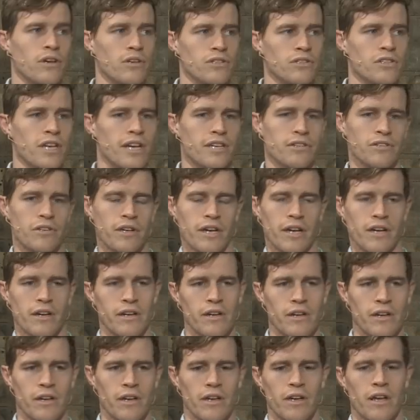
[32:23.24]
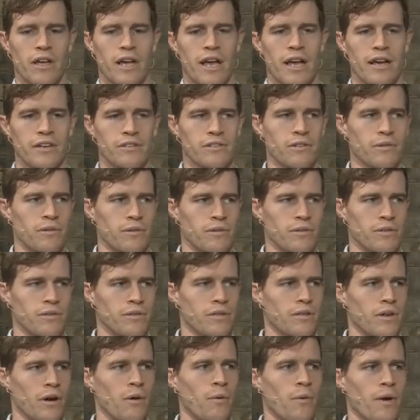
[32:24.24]
Yeah, guys are getting
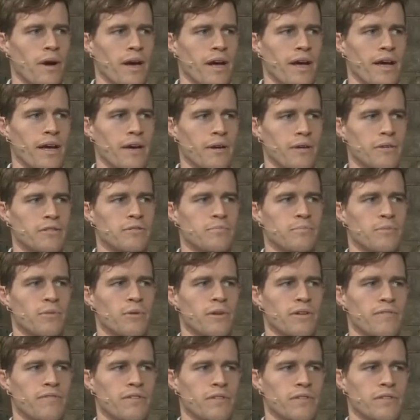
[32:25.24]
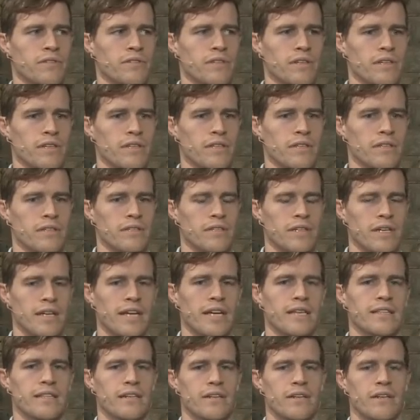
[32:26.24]
escorted away, and it's more difficult to to
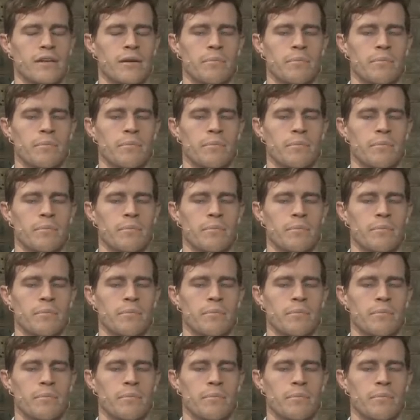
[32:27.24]
get there